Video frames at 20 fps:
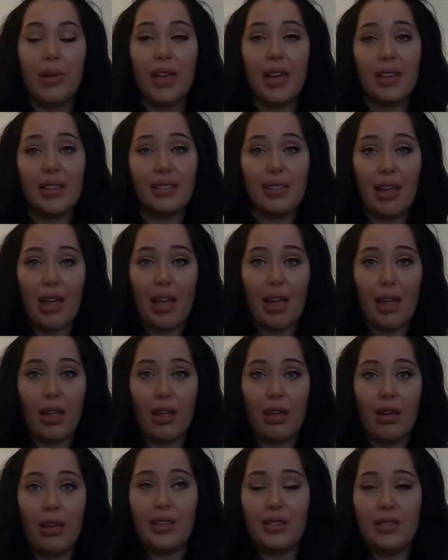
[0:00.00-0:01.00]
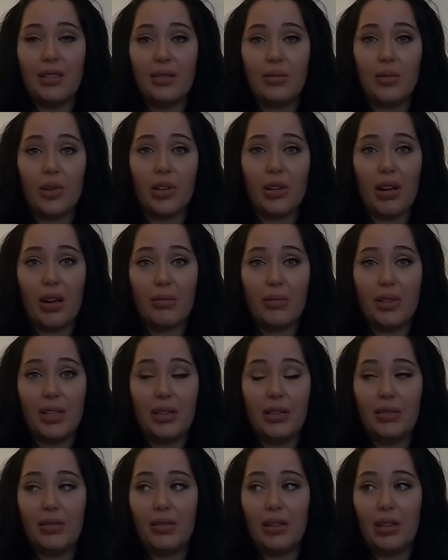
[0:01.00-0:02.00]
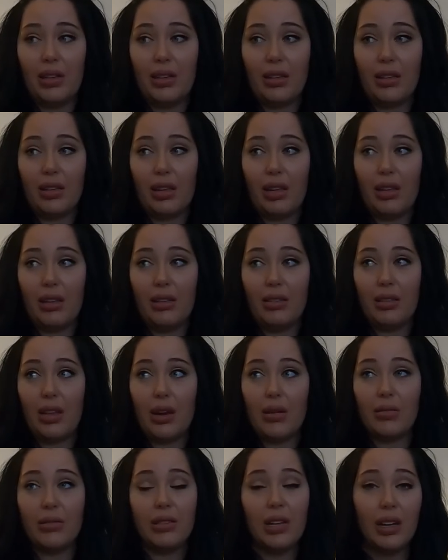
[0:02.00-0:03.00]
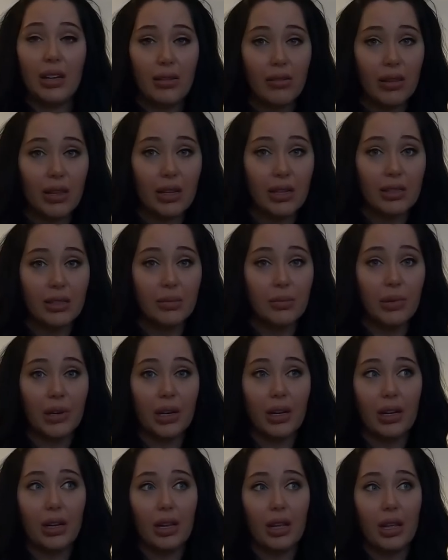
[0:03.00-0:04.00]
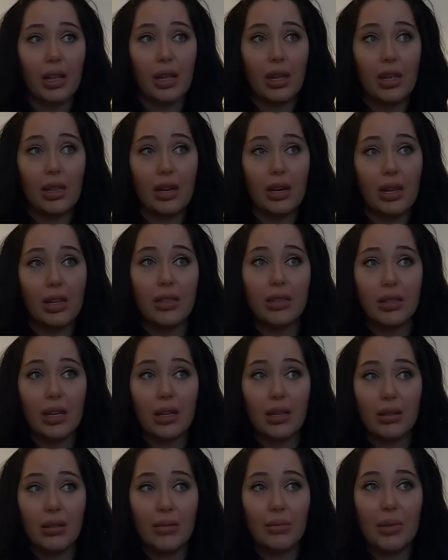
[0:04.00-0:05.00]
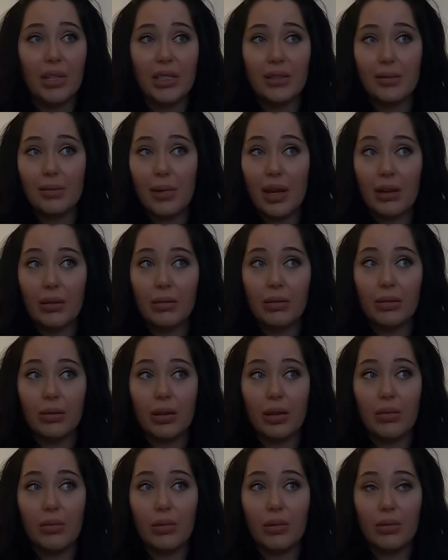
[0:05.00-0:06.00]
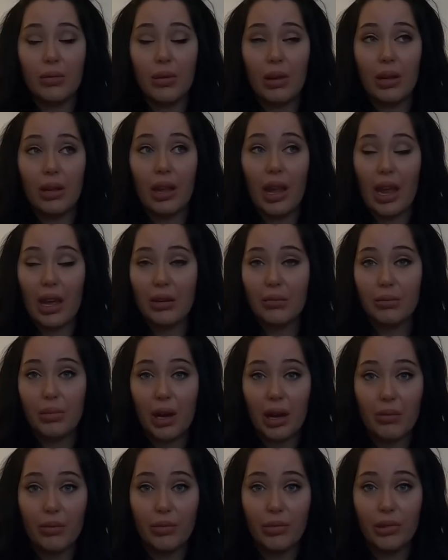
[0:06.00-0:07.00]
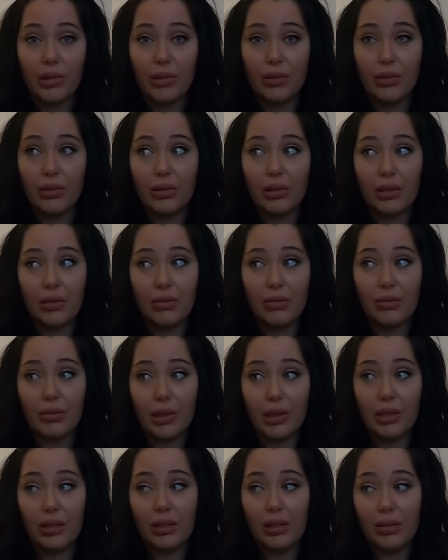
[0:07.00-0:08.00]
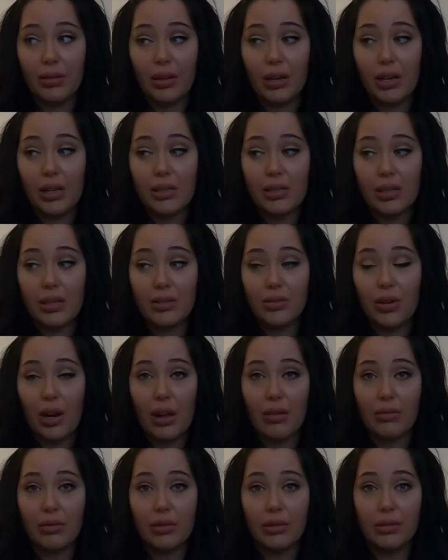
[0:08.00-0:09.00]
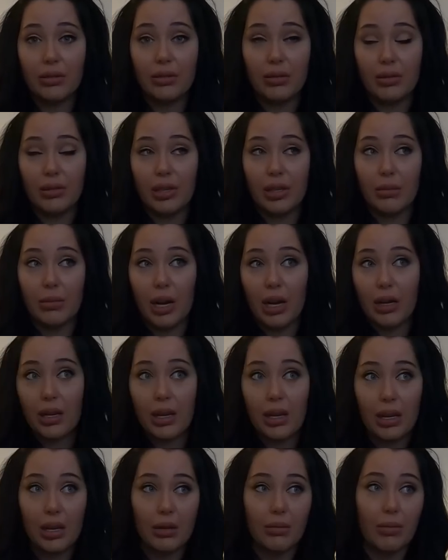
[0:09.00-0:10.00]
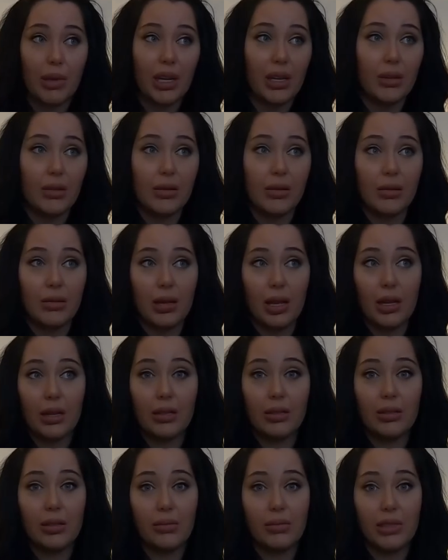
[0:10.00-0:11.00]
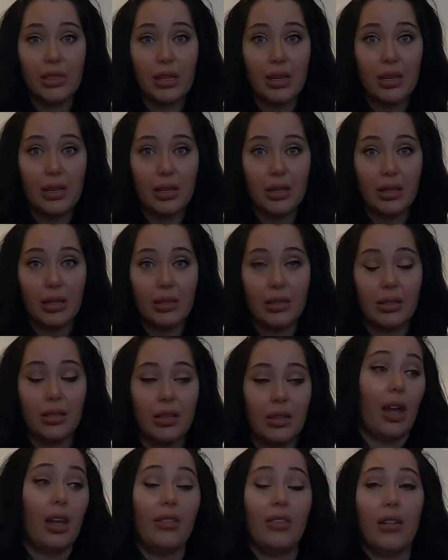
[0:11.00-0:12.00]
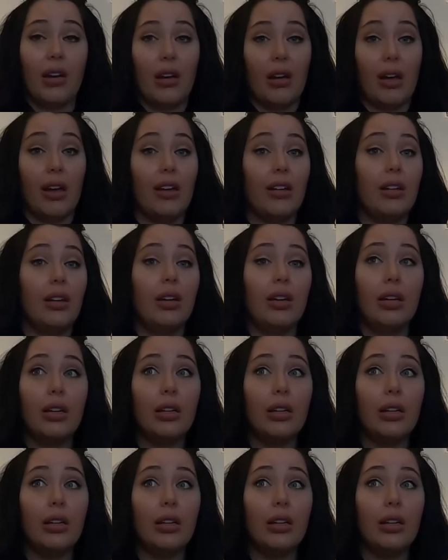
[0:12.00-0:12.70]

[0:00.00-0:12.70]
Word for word: huh? PSA, this is more common than you think. Like they don't tell you this, but it is like a little piece of metal. It will it can pop through your freaking uterus and travel to your body and make you like super sick and I thought